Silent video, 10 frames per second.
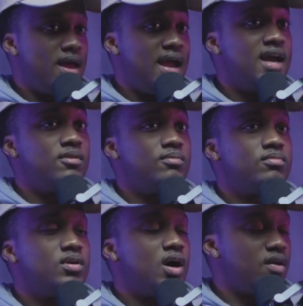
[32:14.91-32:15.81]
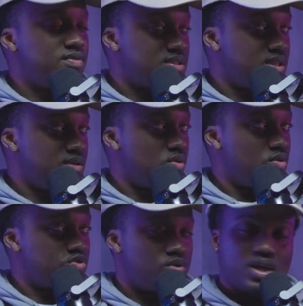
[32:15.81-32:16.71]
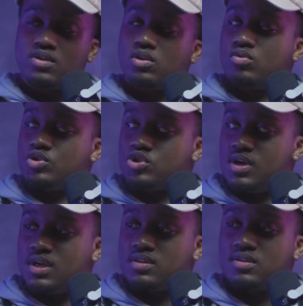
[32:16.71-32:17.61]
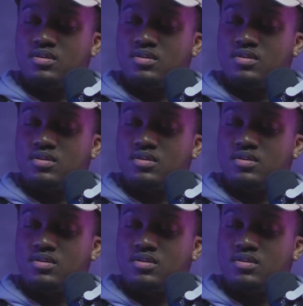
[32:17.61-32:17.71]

and obviously, of course, relying on the Lord's strength.